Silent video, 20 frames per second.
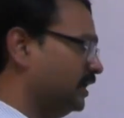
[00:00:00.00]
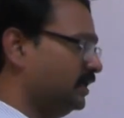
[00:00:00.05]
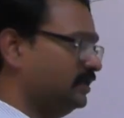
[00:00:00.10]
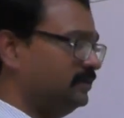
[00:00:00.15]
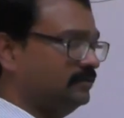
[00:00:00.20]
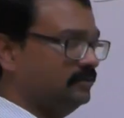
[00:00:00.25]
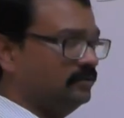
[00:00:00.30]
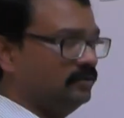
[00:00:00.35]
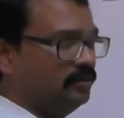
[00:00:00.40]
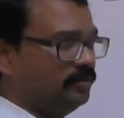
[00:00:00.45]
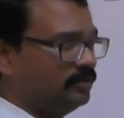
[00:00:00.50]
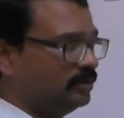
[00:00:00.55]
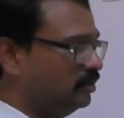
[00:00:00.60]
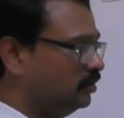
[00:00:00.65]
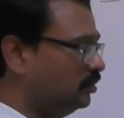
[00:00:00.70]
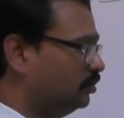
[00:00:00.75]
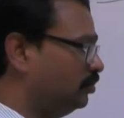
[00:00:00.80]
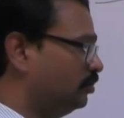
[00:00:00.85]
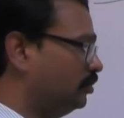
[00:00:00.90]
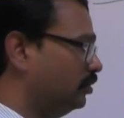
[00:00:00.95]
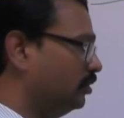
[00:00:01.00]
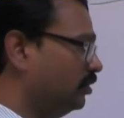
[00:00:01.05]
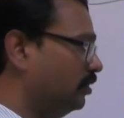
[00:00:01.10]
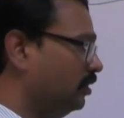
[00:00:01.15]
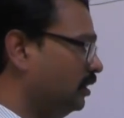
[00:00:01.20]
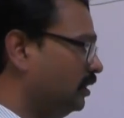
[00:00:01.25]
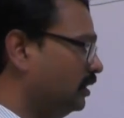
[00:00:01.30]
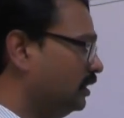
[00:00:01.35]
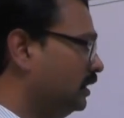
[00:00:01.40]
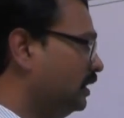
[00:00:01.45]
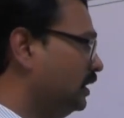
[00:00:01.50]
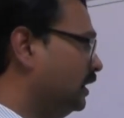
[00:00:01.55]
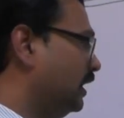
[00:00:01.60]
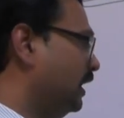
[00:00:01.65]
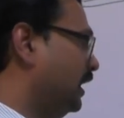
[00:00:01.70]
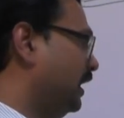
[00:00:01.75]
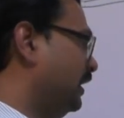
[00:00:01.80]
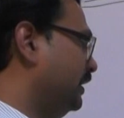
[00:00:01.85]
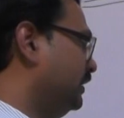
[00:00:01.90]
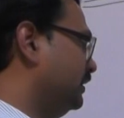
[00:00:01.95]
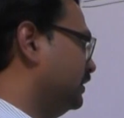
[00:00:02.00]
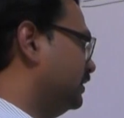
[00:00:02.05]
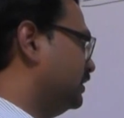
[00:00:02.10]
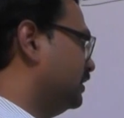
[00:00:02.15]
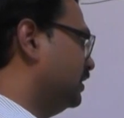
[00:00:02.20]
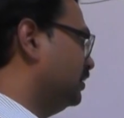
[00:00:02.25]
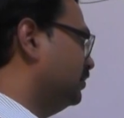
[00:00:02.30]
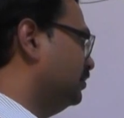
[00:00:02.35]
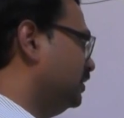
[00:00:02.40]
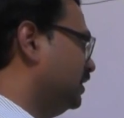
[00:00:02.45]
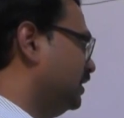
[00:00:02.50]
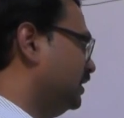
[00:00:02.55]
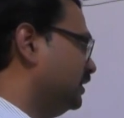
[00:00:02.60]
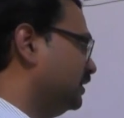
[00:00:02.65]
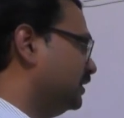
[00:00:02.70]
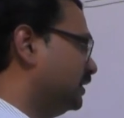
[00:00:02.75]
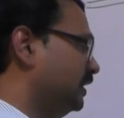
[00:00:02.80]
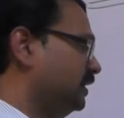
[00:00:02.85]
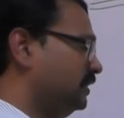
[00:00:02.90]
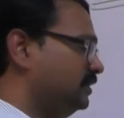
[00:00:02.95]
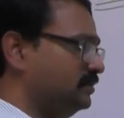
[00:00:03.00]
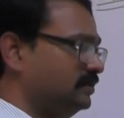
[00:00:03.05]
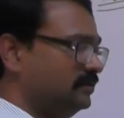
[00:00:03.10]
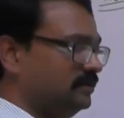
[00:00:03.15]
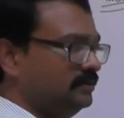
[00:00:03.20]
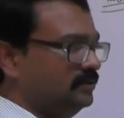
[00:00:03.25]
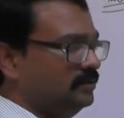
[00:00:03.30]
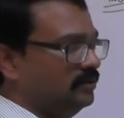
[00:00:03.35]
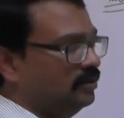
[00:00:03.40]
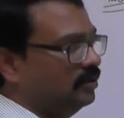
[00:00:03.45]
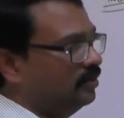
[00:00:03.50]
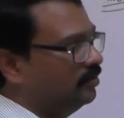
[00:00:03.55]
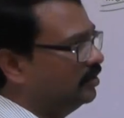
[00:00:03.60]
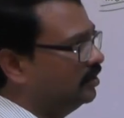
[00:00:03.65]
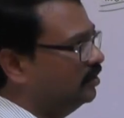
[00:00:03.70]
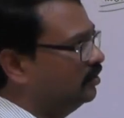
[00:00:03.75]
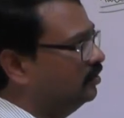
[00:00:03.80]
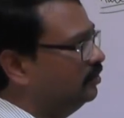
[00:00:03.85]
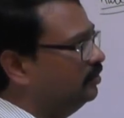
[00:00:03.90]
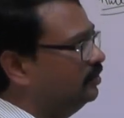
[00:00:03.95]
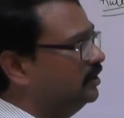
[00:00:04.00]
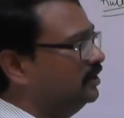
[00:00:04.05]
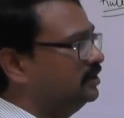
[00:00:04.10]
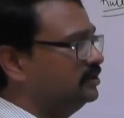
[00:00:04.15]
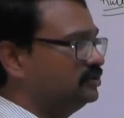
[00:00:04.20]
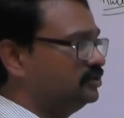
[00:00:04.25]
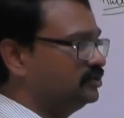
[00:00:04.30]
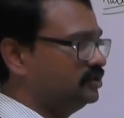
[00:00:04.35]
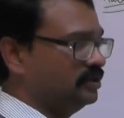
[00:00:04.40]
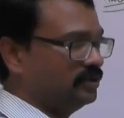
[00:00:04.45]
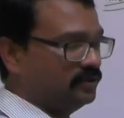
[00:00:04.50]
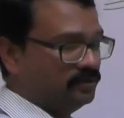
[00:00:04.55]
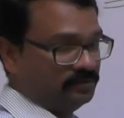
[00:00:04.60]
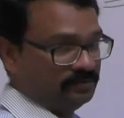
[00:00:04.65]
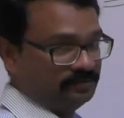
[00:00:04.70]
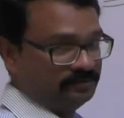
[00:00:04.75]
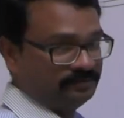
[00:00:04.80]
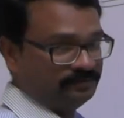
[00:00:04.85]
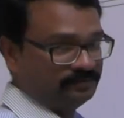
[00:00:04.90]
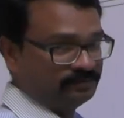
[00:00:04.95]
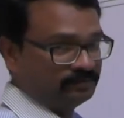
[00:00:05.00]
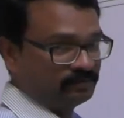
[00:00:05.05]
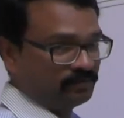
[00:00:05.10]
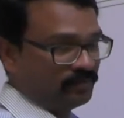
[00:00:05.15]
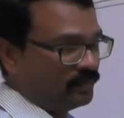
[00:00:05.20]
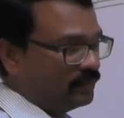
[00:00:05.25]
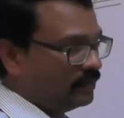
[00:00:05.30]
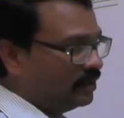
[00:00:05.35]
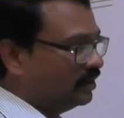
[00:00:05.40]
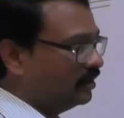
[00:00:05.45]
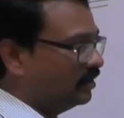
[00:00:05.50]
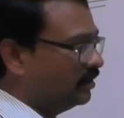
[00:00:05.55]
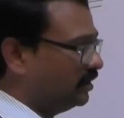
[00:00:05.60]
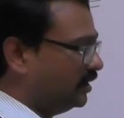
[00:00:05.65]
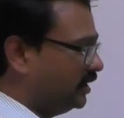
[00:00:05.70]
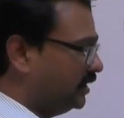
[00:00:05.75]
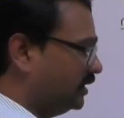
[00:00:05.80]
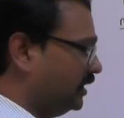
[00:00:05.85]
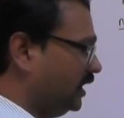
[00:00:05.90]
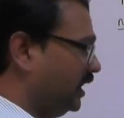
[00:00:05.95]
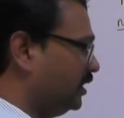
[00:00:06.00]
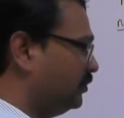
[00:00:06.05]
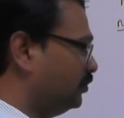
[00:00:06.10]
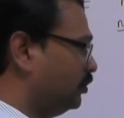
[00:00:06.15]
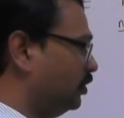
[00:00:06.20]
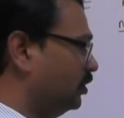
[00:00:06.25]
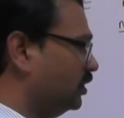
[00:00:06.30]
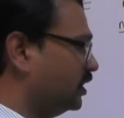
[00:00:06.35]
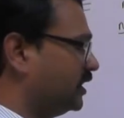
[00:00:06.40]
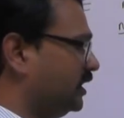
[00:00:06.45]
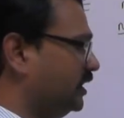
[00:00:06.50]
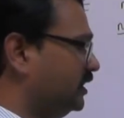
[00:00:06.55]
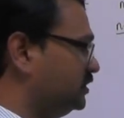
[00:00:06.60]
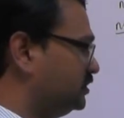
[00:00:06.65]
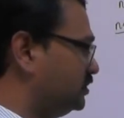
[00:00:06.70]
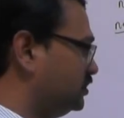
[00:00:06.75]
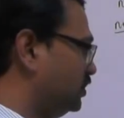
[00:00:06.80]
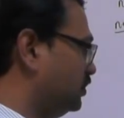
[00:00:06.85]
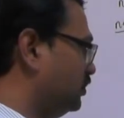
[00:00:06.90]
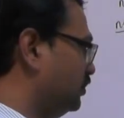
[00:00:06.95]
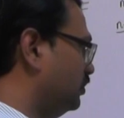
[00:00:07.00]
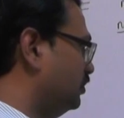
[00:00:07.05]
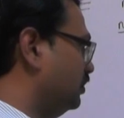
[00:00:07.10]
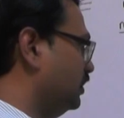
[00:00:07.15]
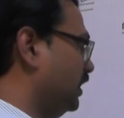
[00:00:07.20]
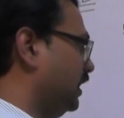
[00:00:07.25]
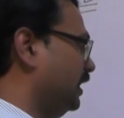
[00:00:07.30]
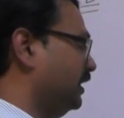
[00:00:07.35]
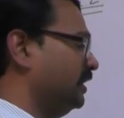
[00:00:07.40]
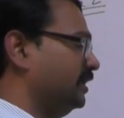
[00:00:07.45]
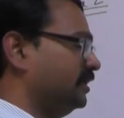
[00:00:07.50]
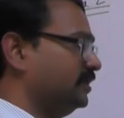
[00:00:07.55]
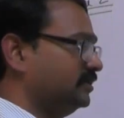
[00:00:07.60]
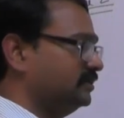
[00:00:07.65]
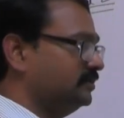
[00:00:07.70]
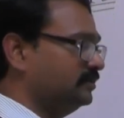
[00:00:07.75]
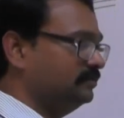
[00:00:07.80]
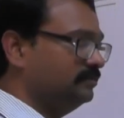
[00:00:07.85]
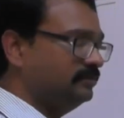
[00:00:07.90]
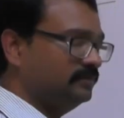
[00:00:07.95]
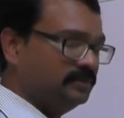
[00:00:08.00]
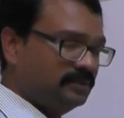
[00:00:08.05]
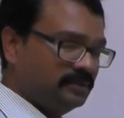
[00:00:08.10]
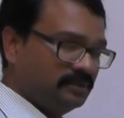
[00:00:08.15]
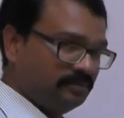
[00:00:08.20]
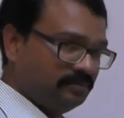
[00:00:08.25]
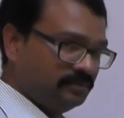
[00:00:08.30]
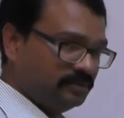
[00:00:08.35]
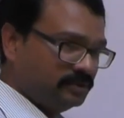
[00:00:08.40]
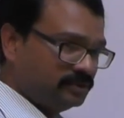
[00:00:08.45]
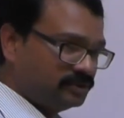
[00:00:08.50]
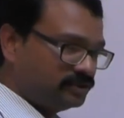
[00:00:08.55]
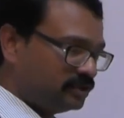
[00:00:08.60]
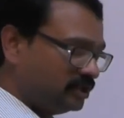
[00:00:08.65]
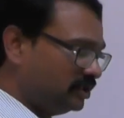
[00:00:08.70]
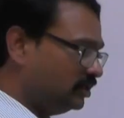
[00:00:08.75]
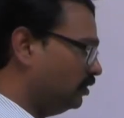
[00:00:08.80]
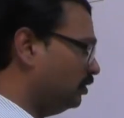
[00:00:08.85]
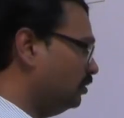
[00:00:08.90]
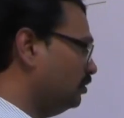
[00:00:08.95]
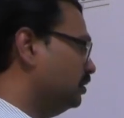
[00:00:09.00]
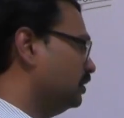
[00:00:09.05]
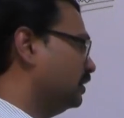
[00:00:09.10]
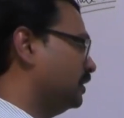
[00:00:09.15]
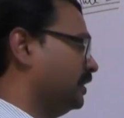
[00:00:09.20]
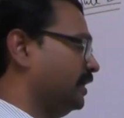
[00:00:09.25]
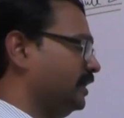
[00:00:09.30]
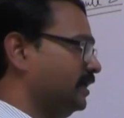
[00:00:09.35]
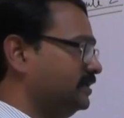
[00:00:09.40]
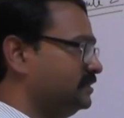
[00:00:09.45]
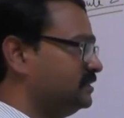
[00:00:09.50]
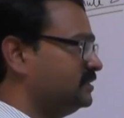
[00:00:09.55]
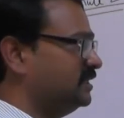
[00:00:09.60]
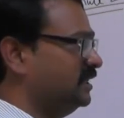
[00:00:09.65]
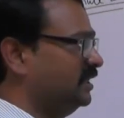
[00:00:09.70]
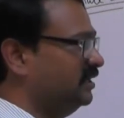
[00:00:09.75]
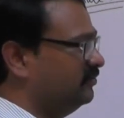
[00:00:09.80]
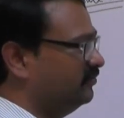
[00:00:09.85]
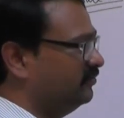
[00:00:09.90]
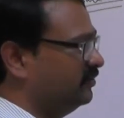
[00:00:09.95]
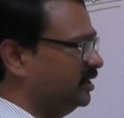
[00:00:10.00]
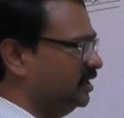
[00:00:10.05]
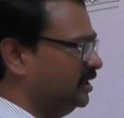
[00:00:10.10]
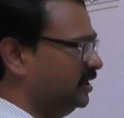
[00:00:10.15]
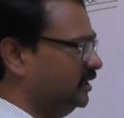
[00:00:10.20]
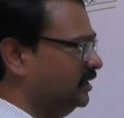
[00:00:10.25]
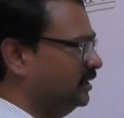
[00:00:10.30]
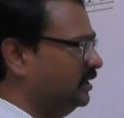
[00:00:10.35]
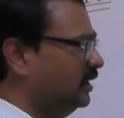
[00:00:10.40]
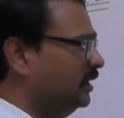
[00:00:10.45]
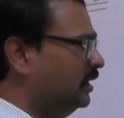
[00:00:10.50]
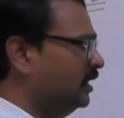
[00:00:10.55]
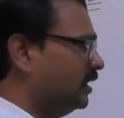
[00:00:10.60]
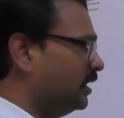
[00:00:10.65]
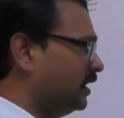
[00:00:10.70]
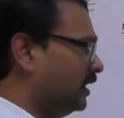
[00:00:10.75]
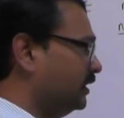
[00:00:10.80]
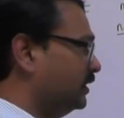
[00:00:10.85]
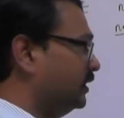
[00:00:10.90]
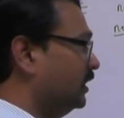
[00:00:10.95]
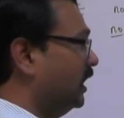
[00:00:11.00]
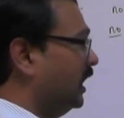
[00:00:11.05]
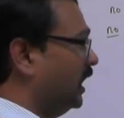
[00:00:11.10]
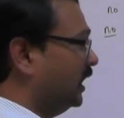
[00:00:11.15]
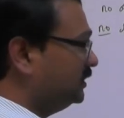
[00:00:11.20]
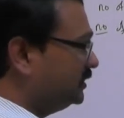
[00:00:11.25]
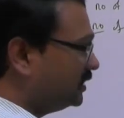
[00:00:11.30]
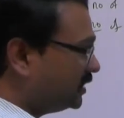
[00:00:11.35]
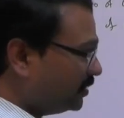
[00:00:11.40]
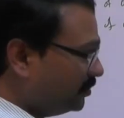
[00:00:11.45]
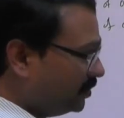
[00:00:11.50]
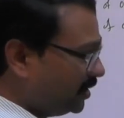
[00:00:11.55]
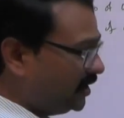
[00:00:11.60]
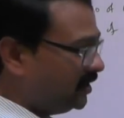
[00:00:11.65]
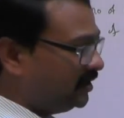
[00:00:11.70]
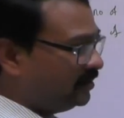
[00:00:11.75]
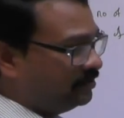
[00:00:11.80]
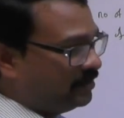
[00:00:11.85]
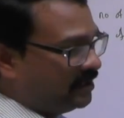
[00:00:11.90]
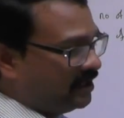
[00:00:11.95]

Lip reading: at open loop pole and terminating at open loop 0. Right, at pole k is 0 and at 0 k is infinity. Right, and the remaining